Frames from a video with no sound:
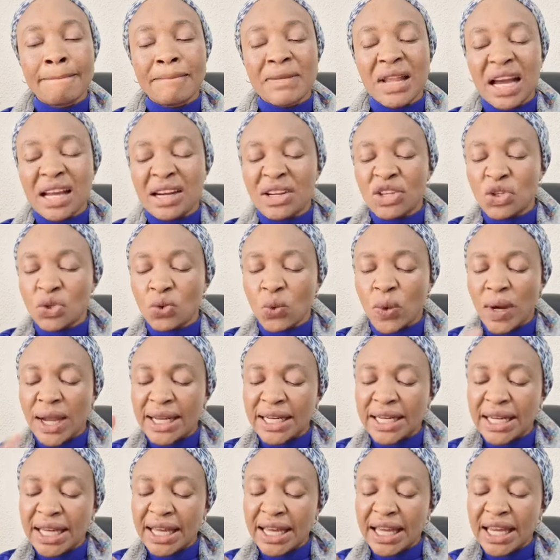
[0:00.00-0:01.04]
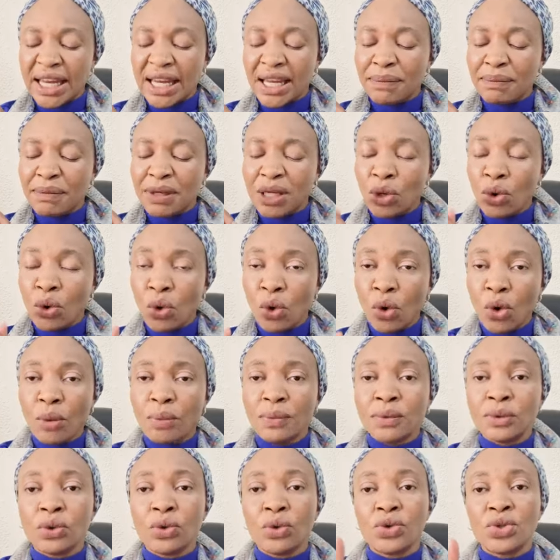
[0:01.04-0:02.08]
That is why the enemy
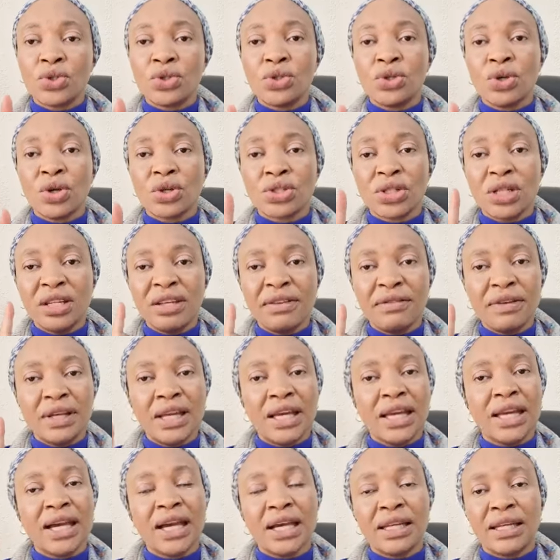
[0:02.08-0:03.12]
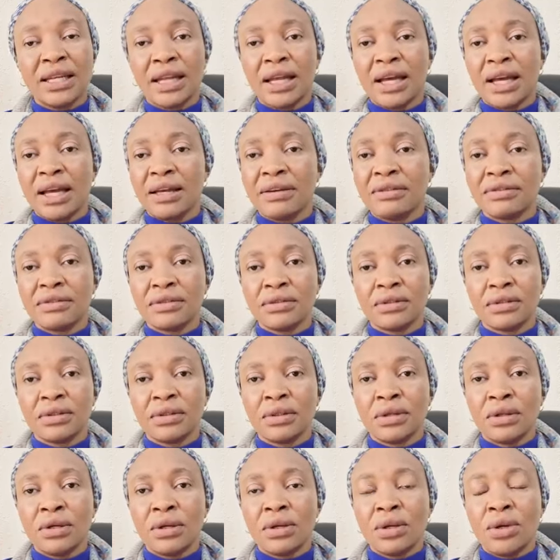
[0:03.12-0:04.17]
hoped to see us live a hard life.
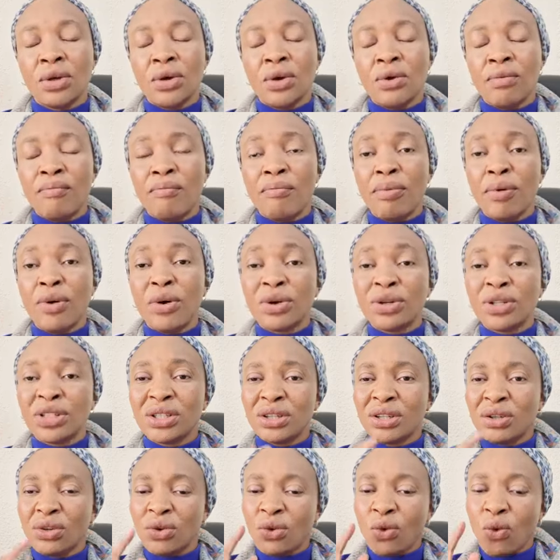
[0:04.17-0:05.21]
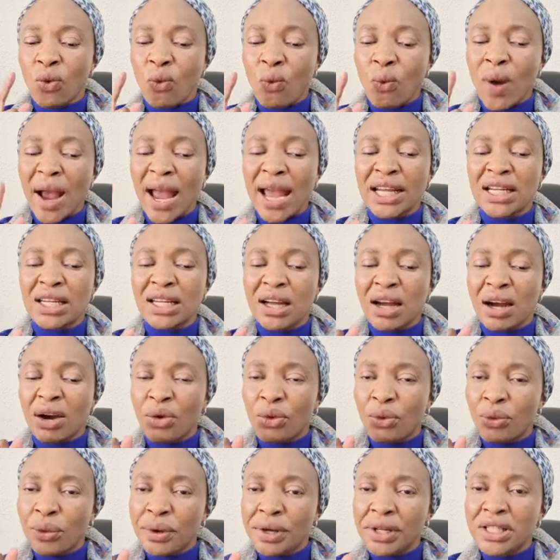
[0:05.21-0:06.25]
But while they are
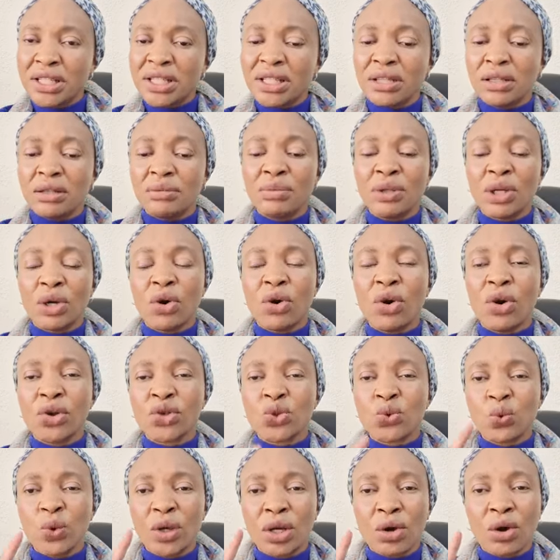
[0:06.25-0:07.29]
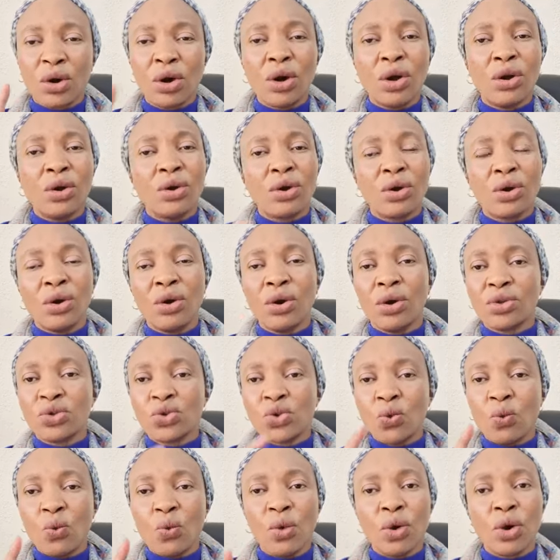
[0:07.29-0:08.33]
waiting, because we call on God
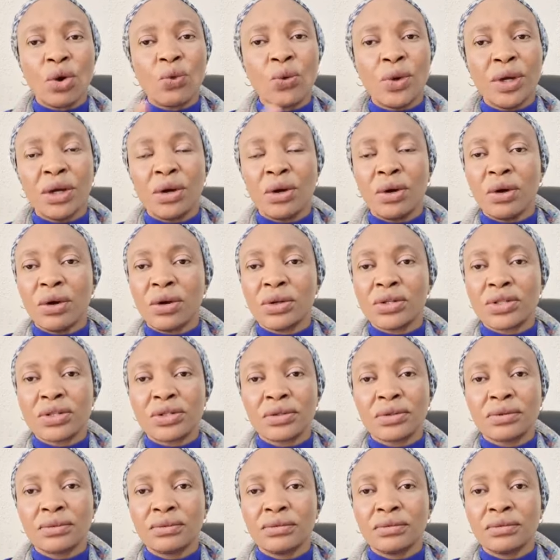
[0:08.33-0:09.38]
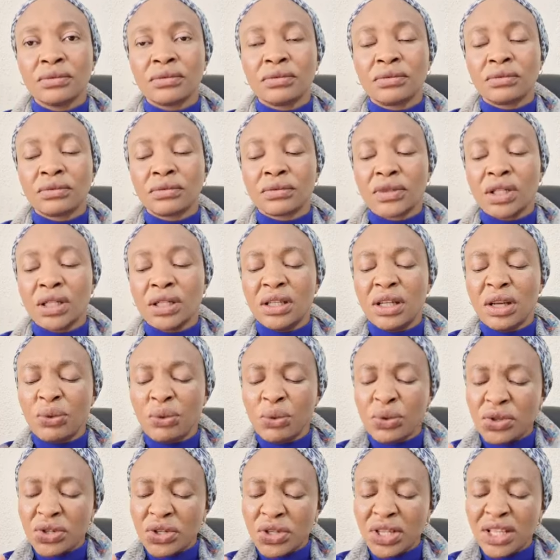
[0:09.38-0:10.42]
to walk with us, they
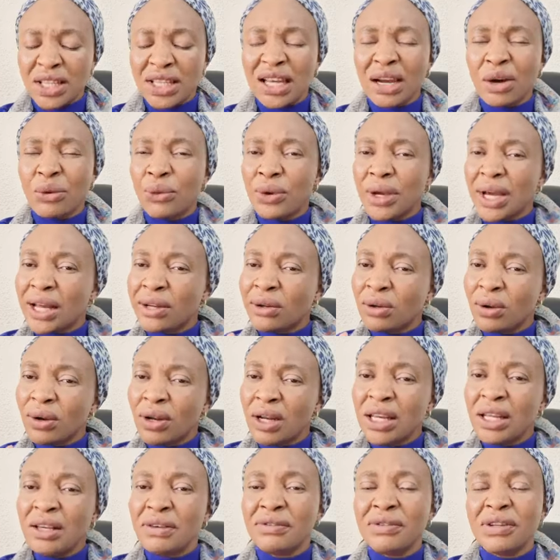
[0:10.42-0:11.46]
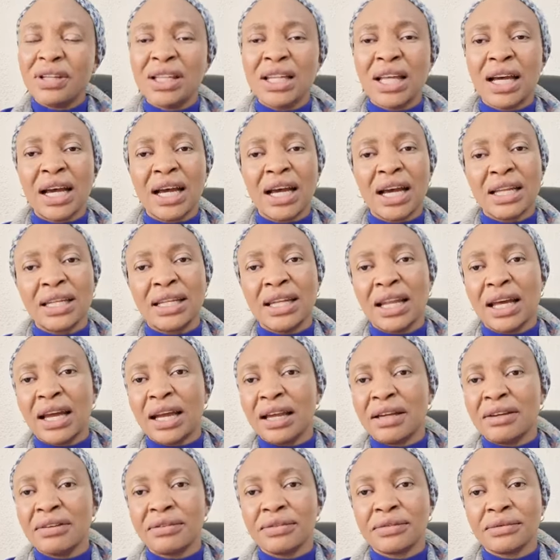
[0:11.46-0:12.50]
will see that we are not living that hard
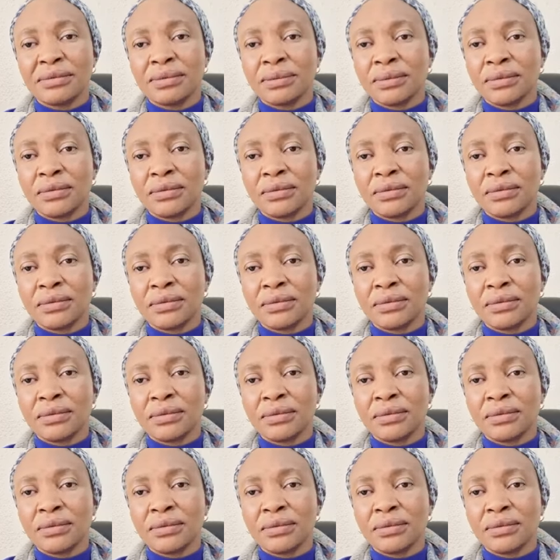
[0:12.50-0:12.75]
life.